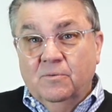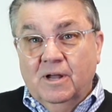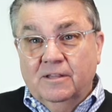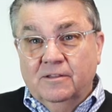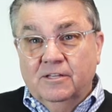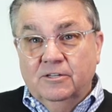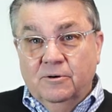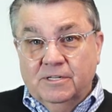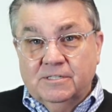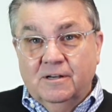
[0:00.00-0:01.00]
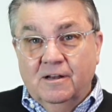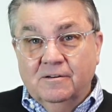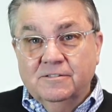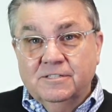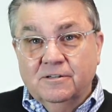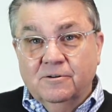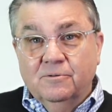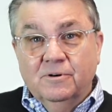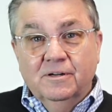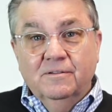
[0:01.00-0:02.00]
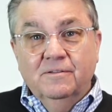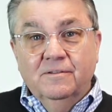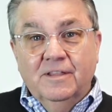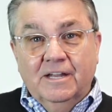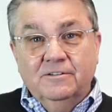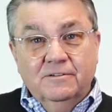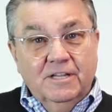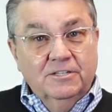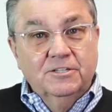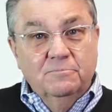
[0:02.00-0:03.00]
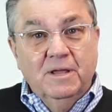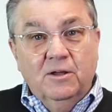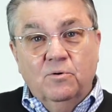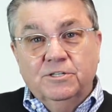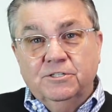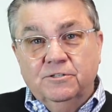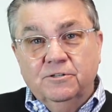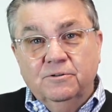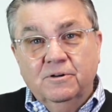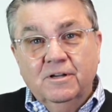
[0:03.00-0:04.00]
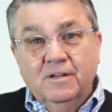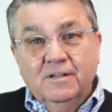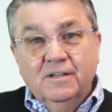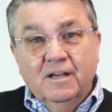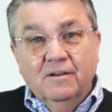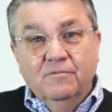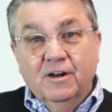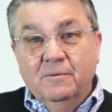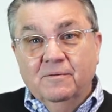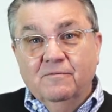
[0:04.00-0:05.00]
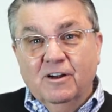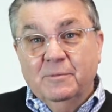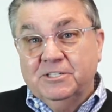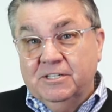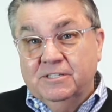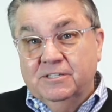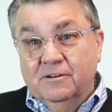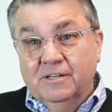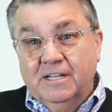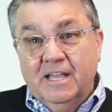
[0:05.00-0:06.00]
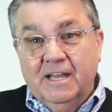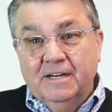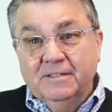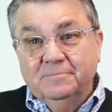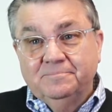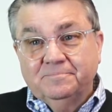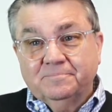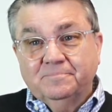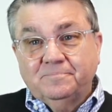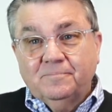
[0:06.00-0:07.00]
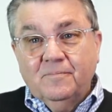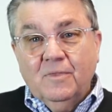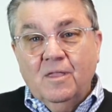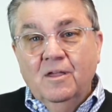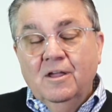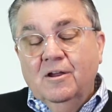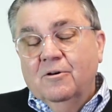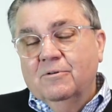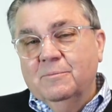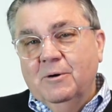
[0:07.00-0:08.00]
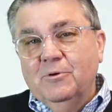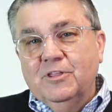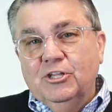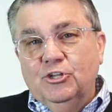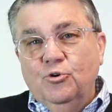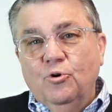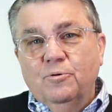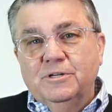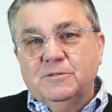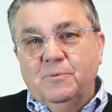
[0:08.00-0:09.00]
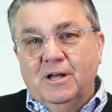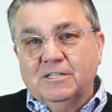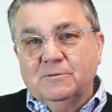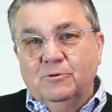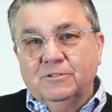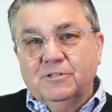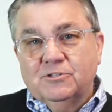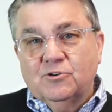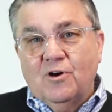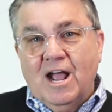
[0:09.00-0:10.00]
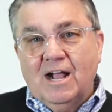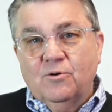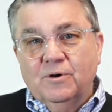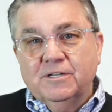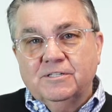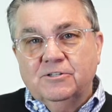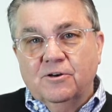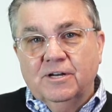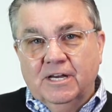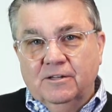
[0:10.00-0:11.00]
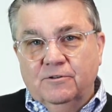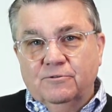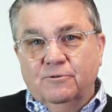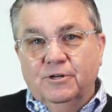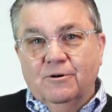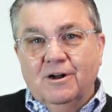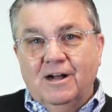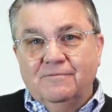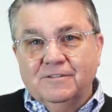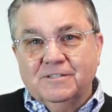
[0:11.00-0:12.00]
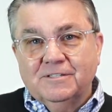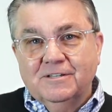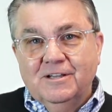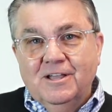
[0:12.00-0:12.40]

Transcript: rather than US dollars, so that should make what you do very much easier in Canada. Remember that you are responsible to track what is donated through your office.